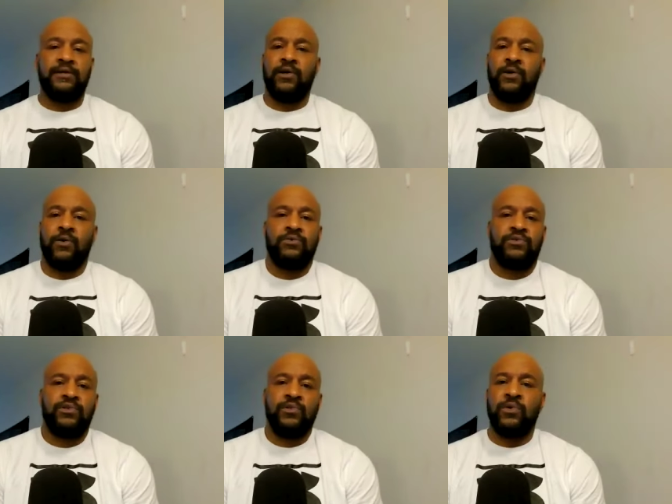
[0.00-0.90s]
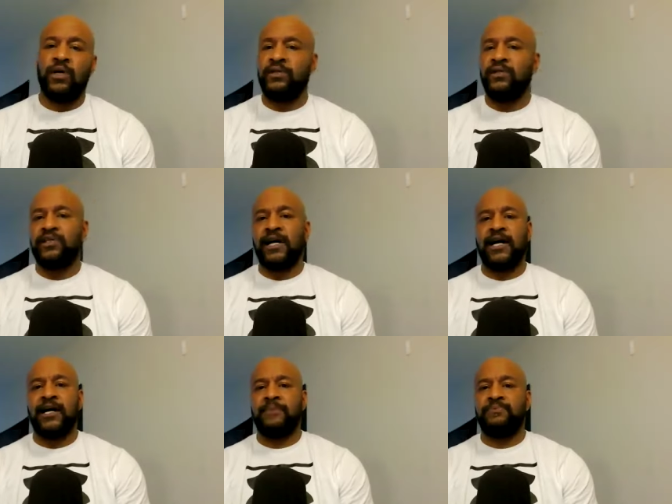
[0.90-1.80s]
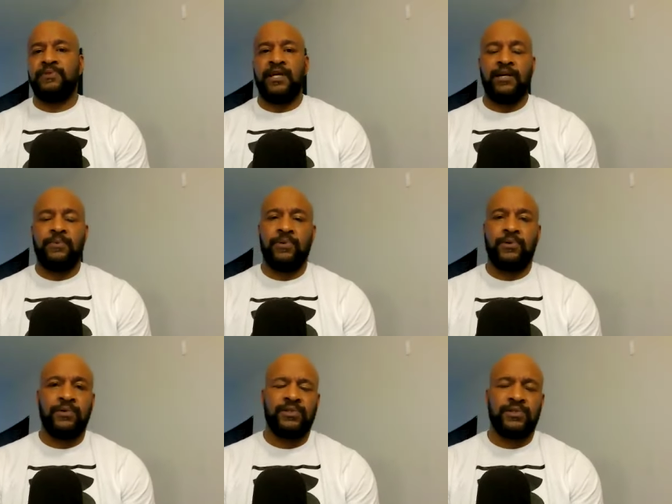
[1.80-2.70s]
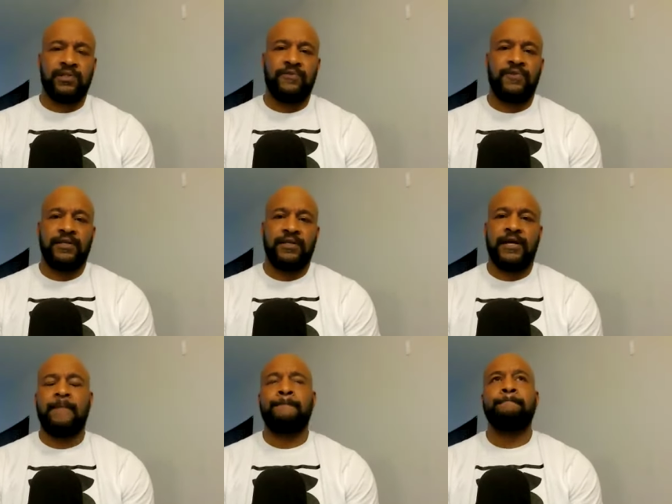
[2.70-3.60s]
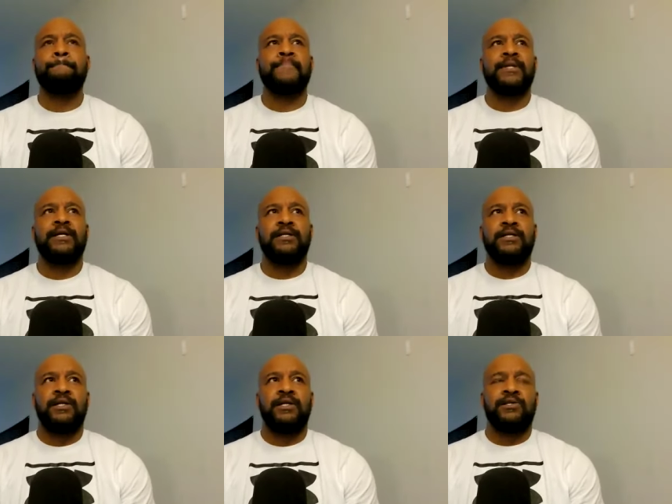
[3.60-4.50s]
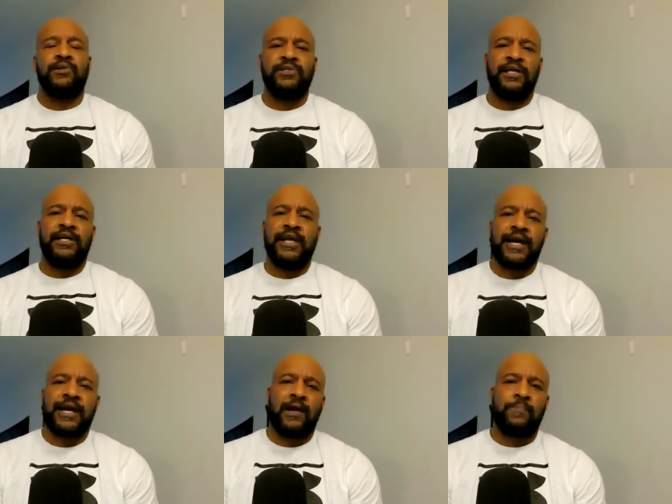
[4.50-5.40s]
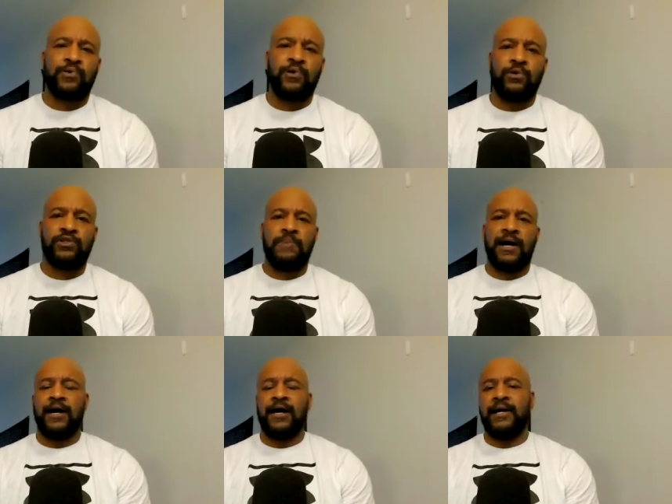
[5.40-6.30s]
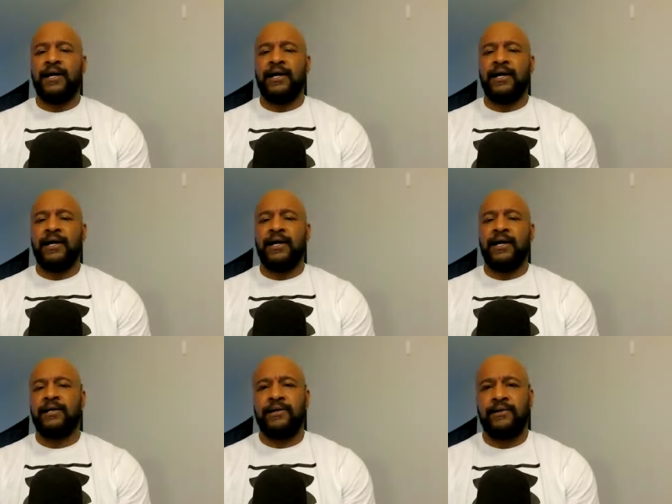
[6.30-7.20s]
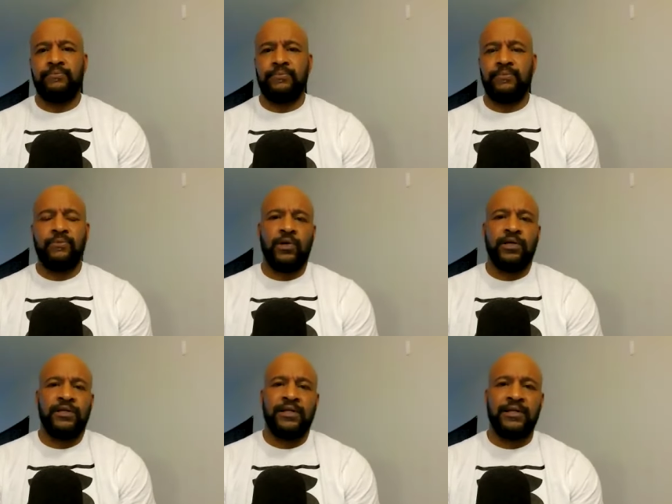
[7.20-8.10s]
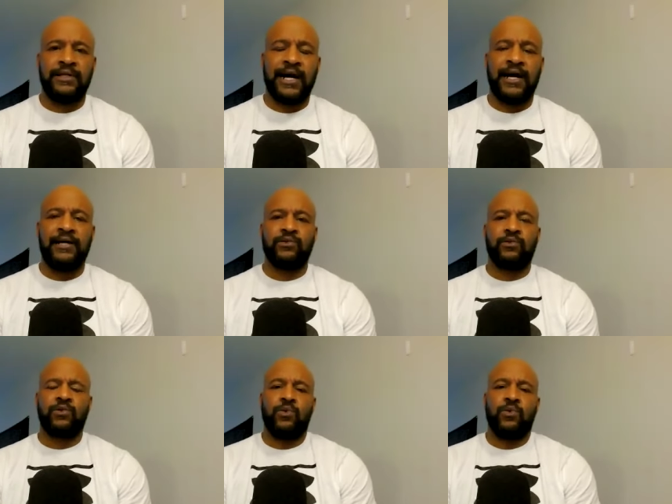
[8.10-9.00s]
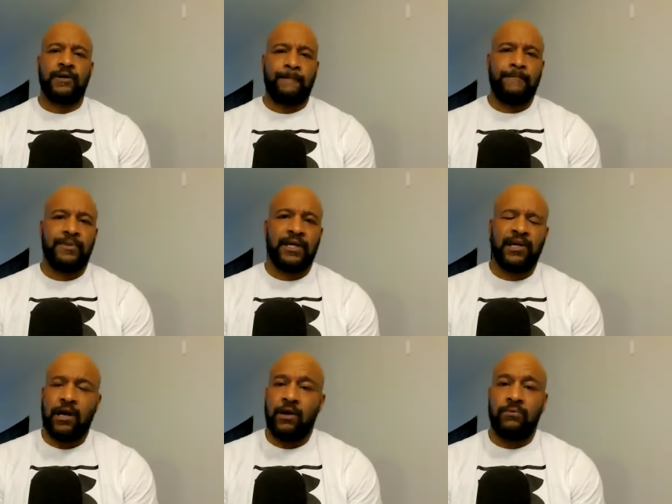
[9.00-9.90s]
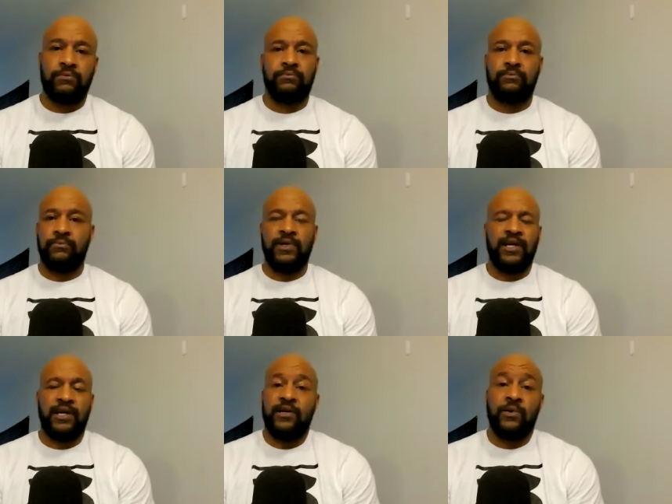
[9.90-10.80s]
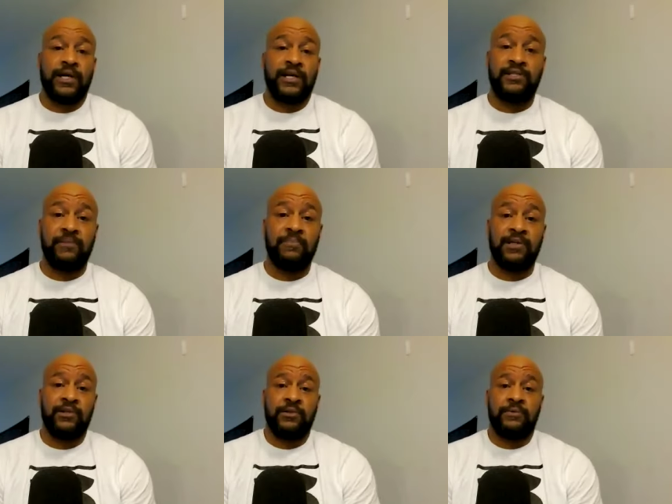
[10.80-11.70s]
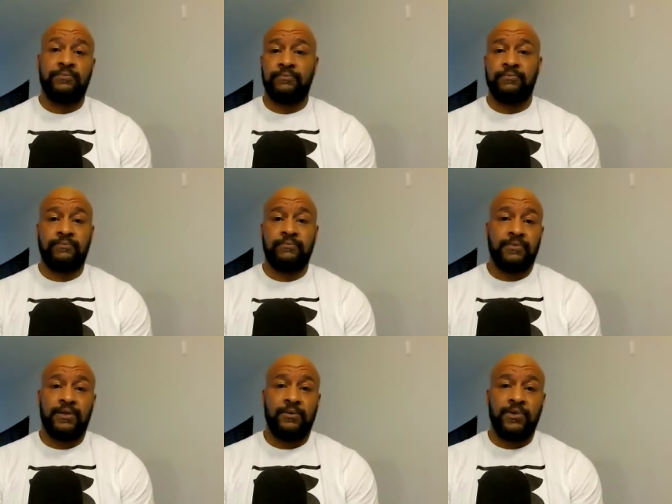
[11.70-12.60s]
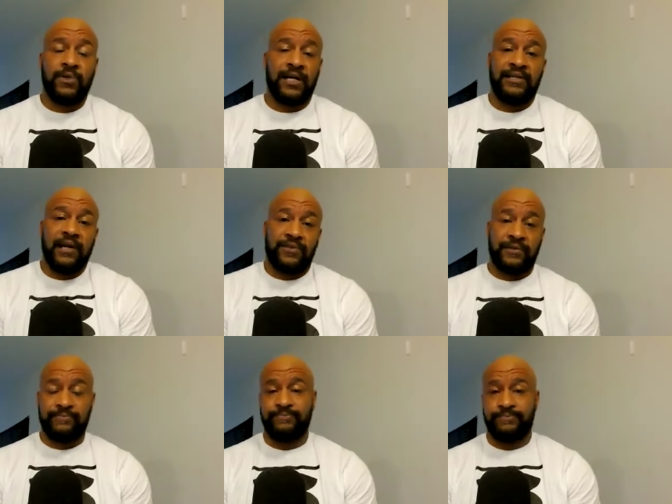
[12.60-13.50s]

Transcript: you know do on the job tables and stuff like that so then i got approached by one of the guys on the corner. Like, yo, we here. You don't got shit, my dude. You got nothing.